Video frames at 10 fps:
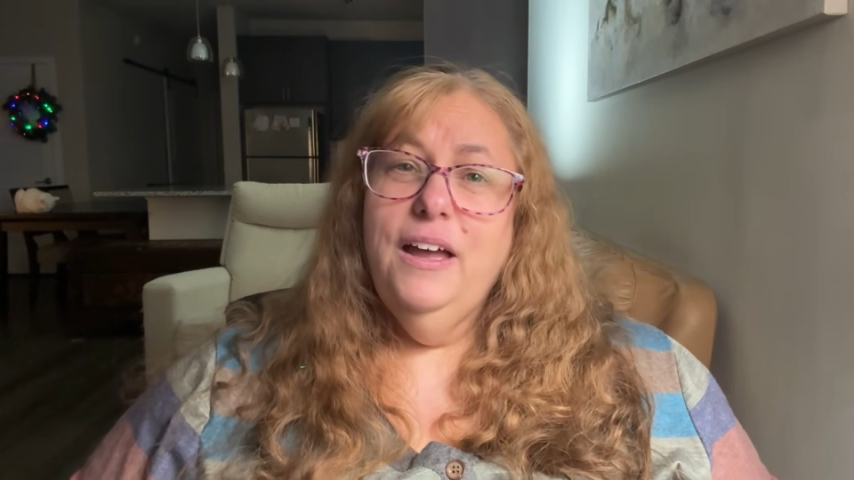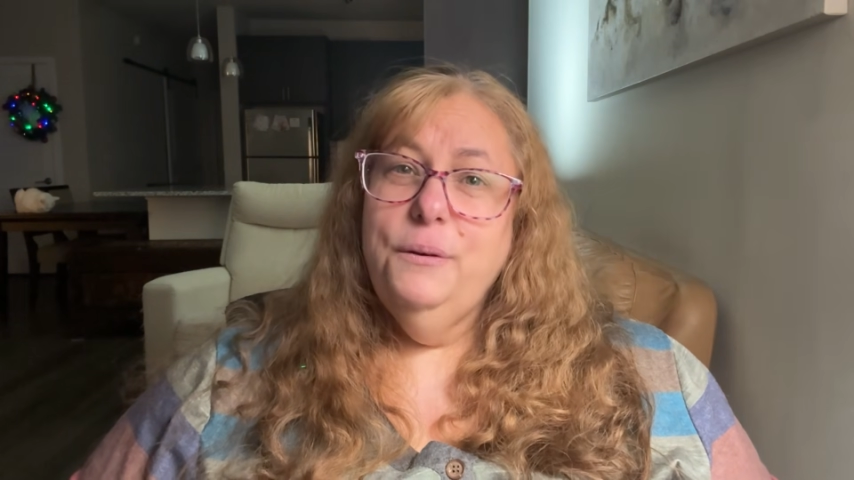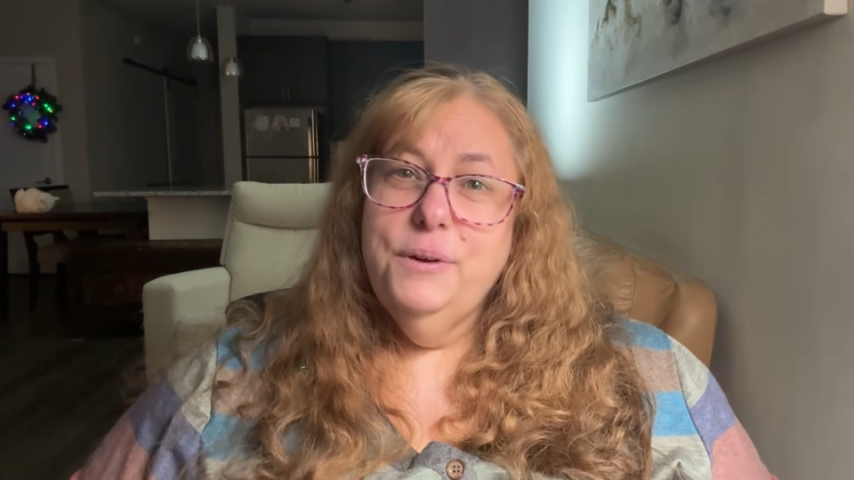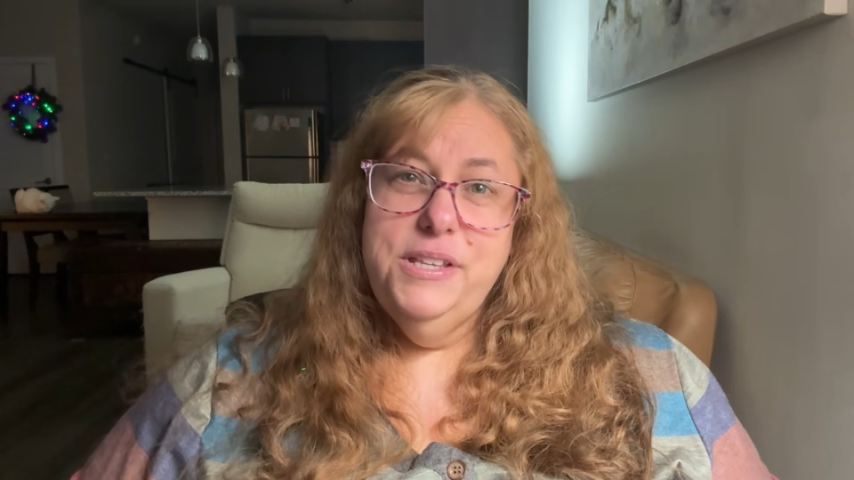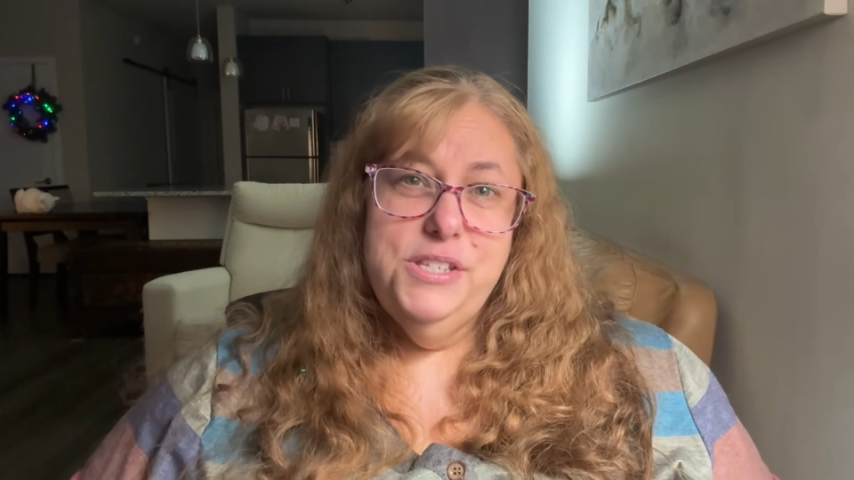I
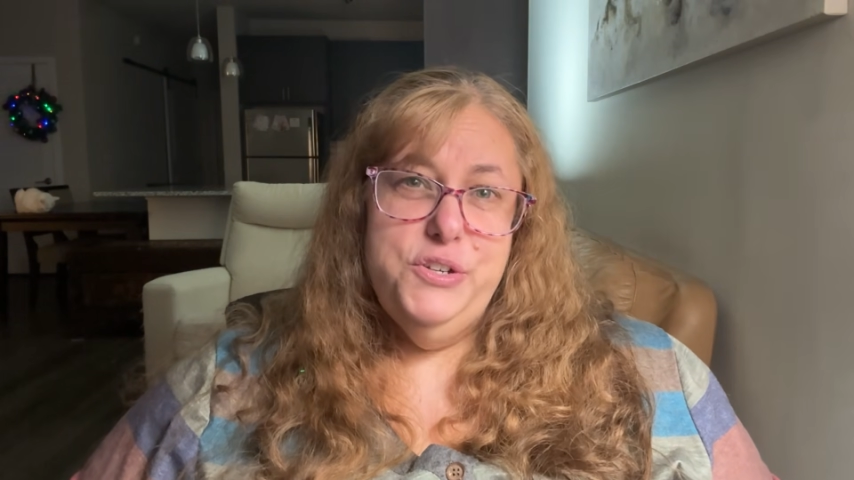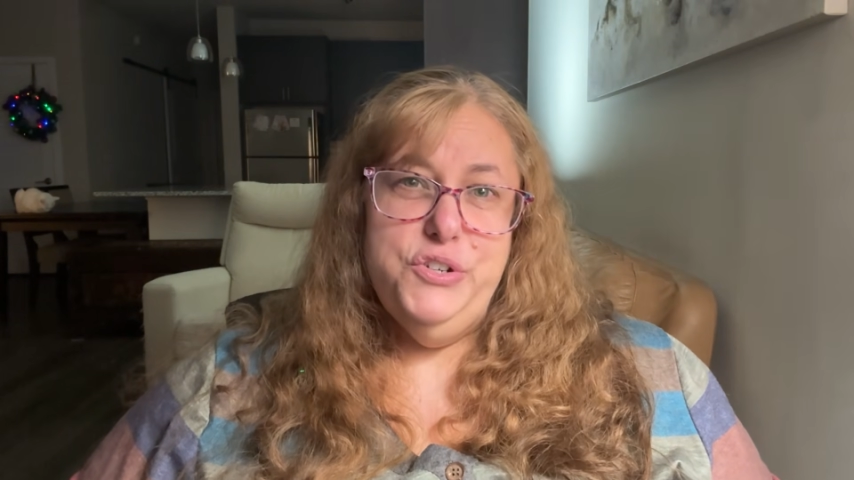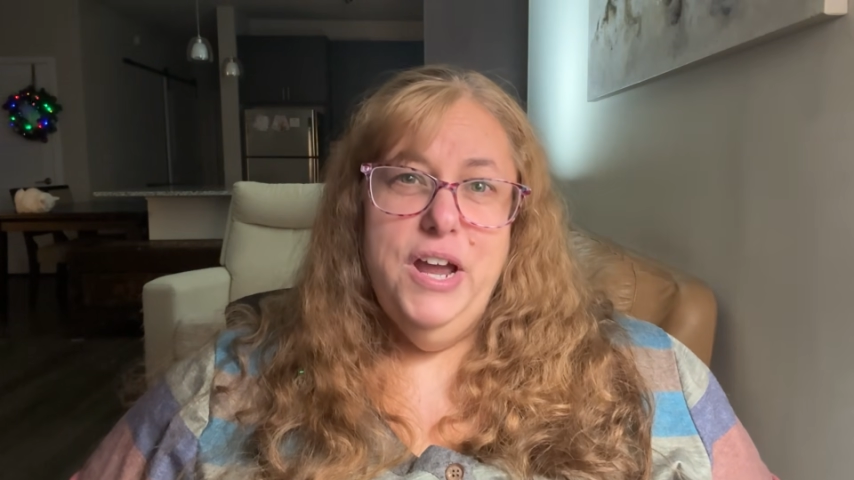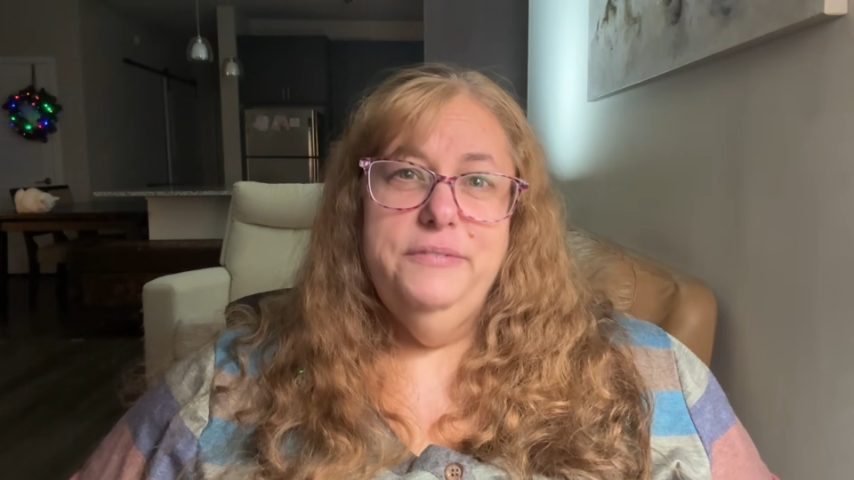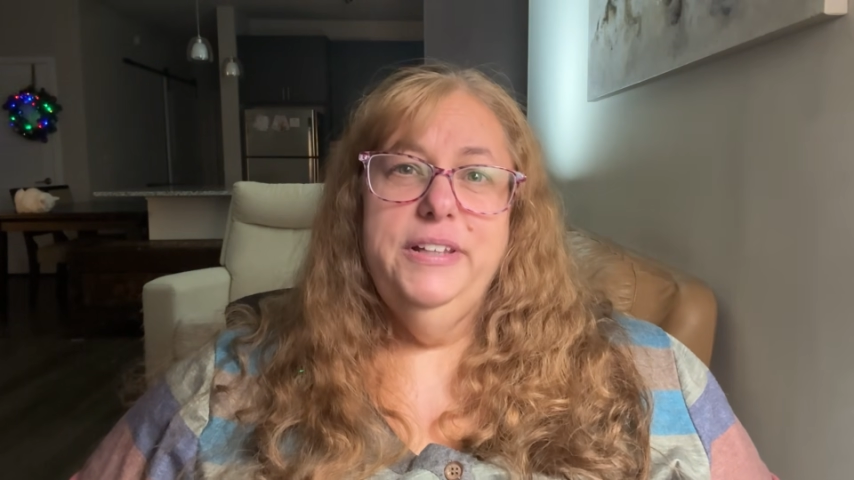wasn't
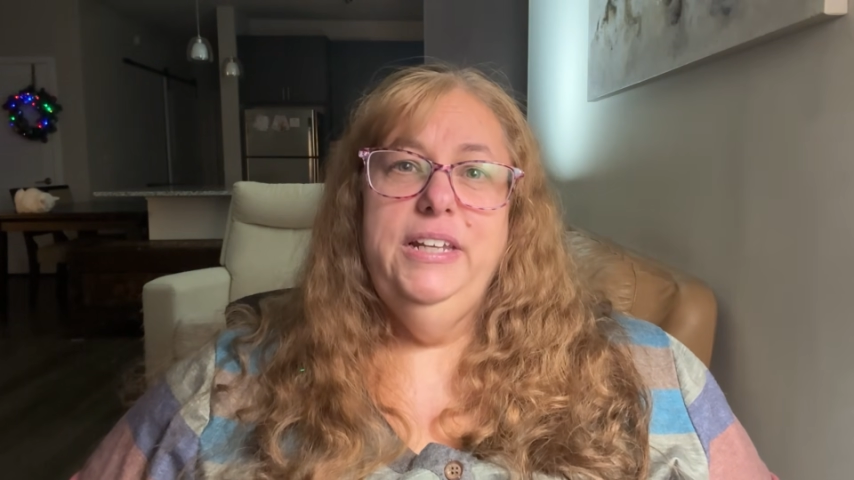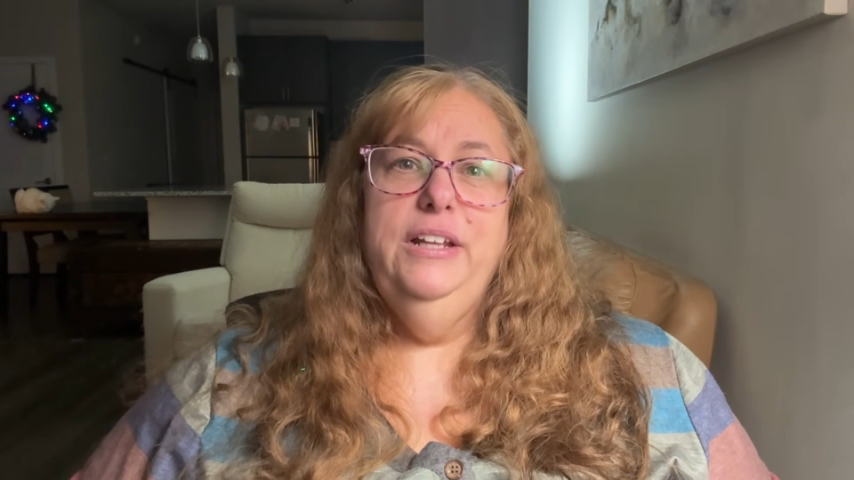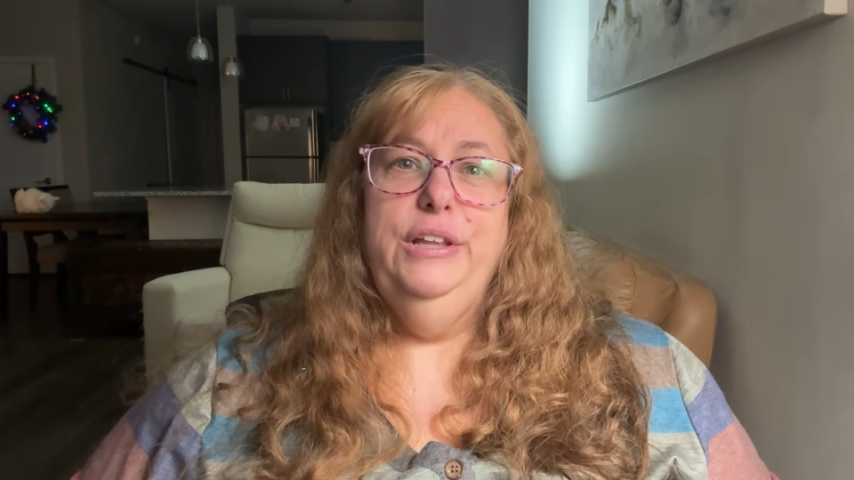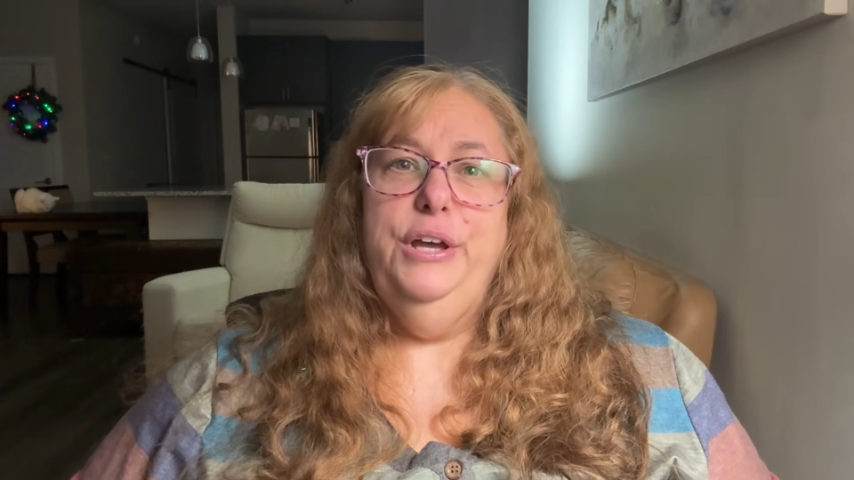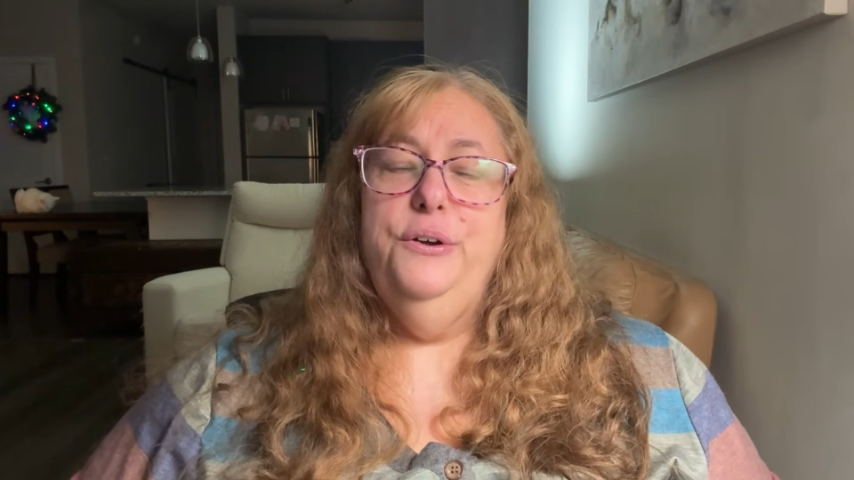traveling
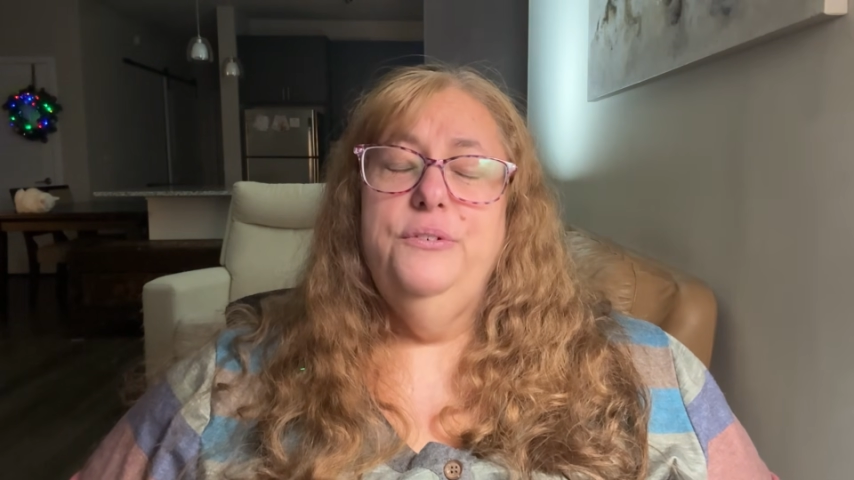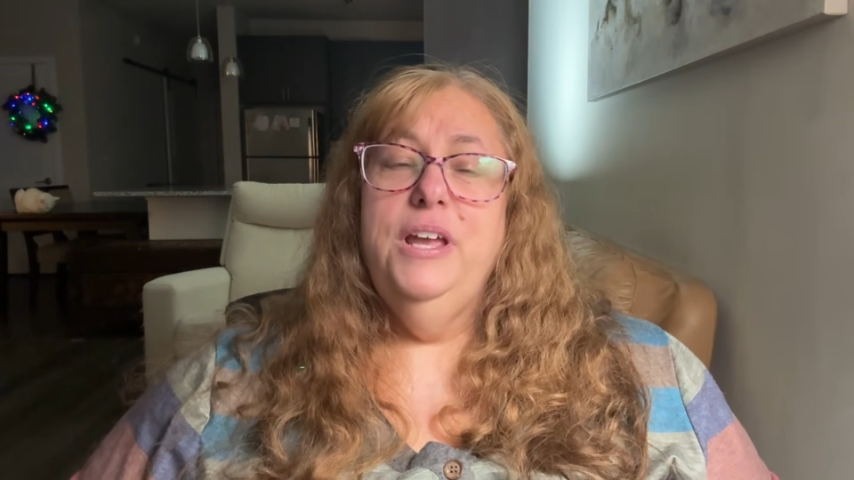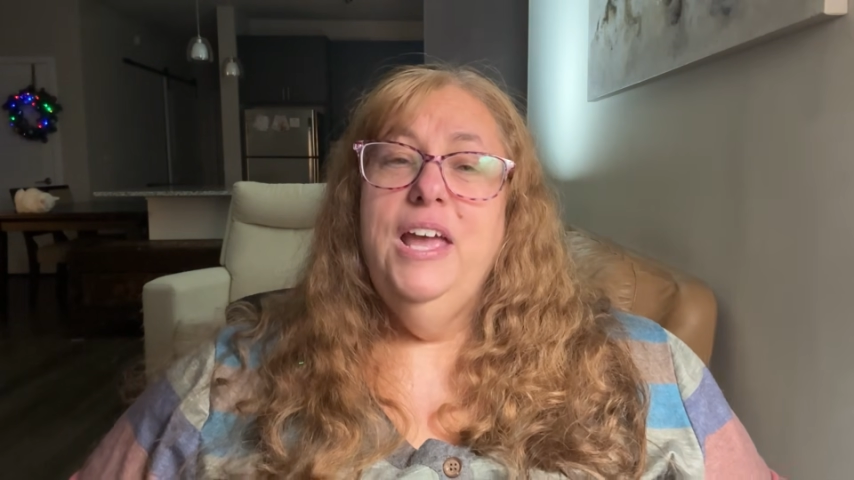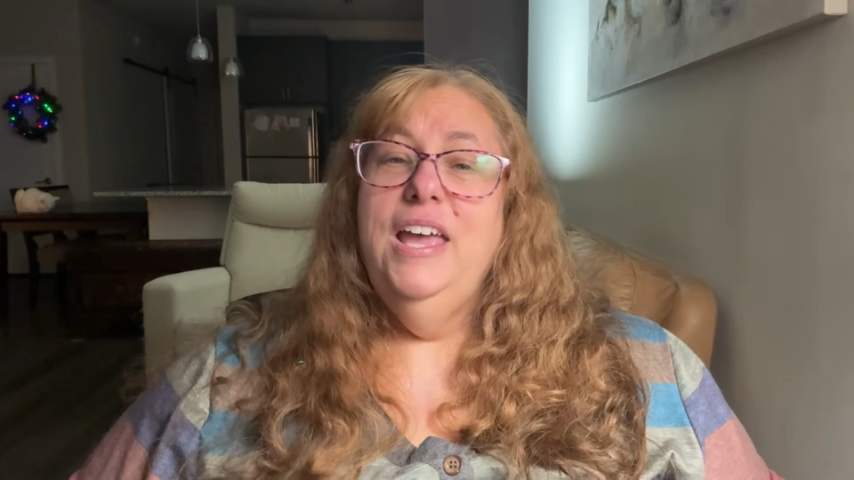alone,